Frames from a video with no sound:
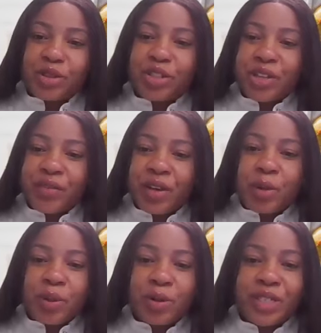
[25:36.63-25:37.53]
Could you give a
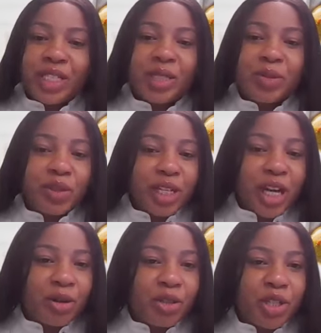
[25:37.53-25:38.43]
couple of
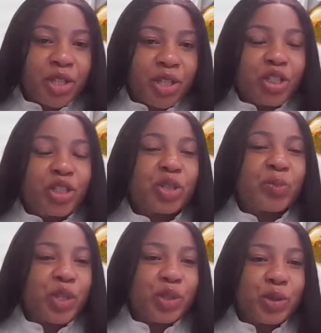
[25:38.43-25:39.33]
testimonials just to
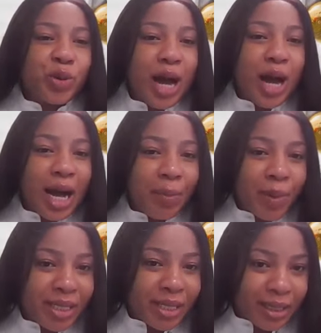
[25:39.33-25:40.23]
speak to our
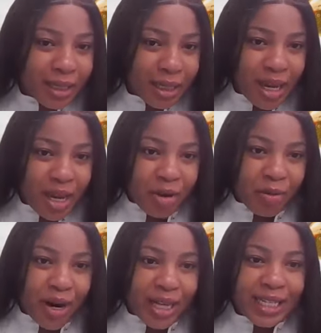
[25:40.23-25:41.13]
capacity,
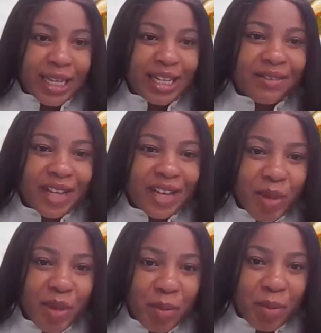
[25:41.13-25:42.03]
right, as an
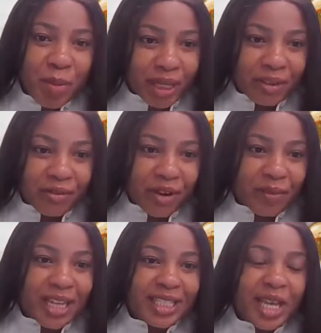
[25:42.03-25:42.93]
investment banking
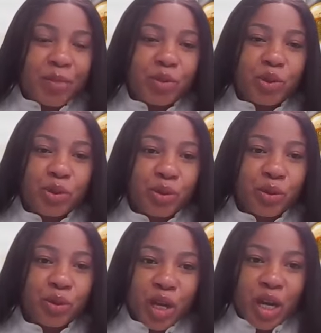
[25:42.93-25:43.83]
firm that is able
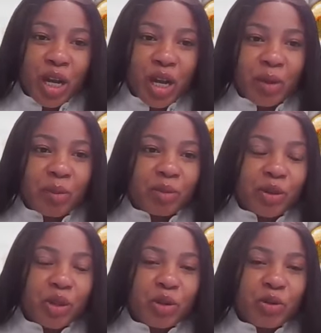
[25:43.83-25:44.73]
to
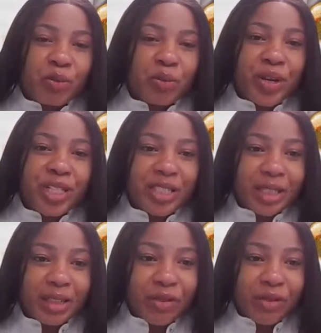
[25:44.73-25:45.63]
sort of bridge
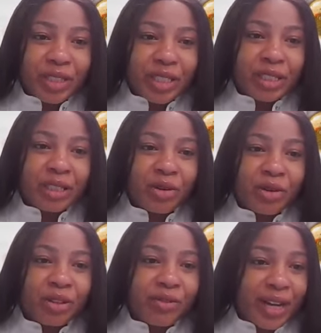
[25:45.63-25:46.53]
the funding
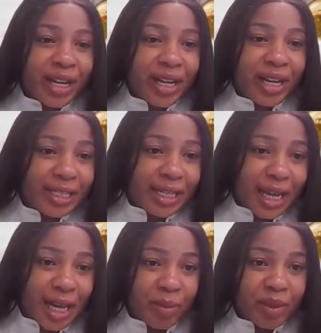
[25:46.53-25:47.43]
or the financing
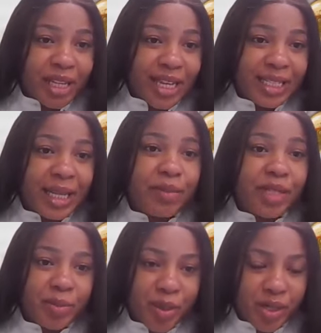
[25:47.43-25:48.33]
gap in the SME
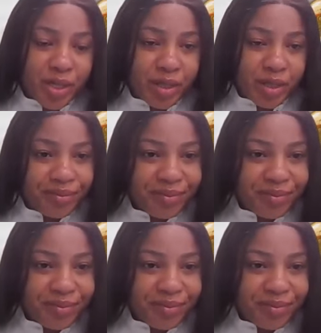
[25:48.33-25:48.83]
space?